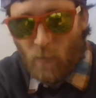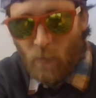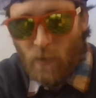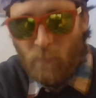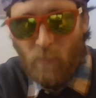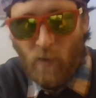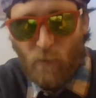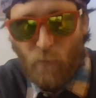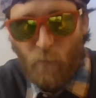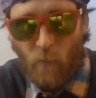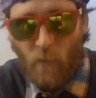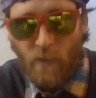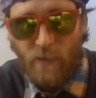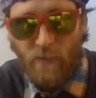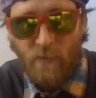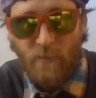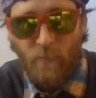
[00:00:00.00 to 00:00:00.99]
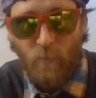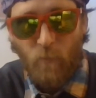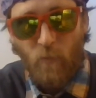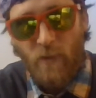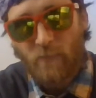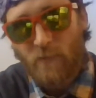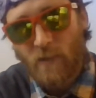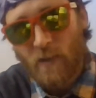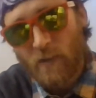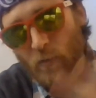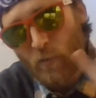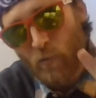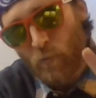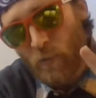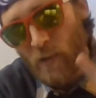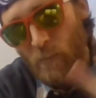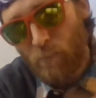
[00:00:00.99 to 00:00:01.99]
My friends, we've done
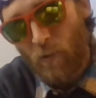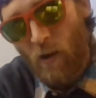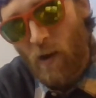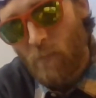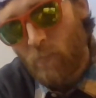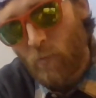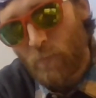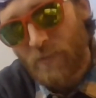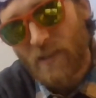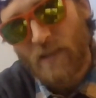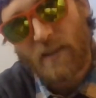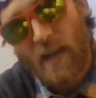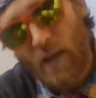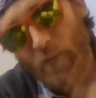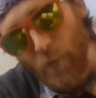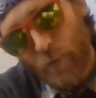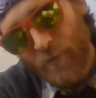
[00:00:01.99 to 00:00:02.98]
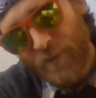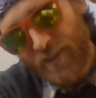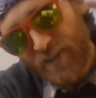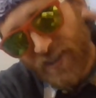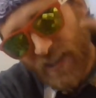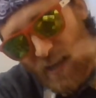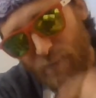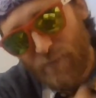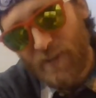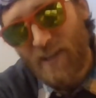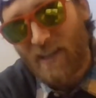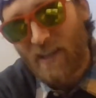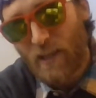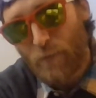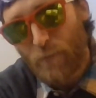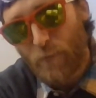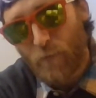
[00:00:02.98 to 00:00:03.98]
3 problems. Now there's 7
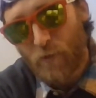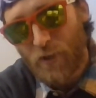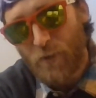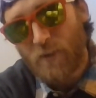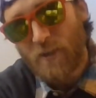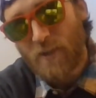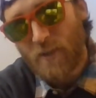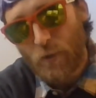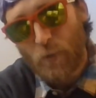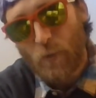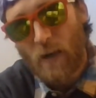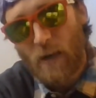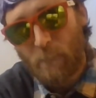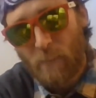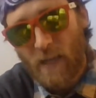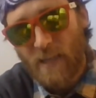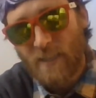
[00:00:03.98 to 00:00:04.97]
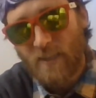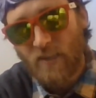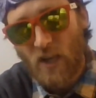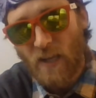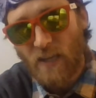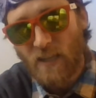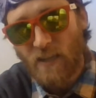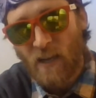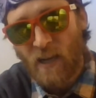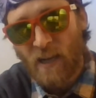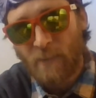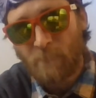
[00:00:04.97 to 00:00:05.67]
left for you to do on page 89.